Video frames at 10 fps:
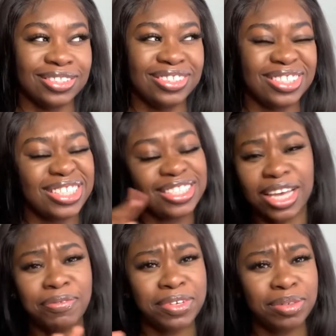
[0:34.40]

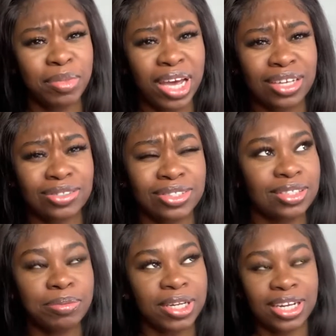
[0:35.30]
G7 Max or
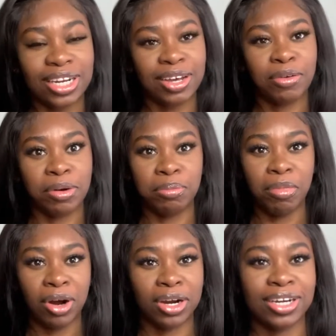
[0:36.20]
something like that, or
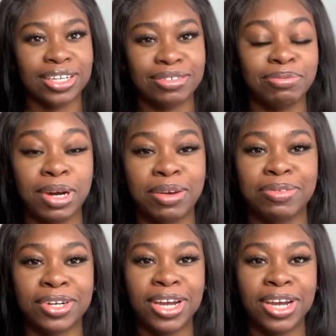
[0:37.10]
Mark, whatever,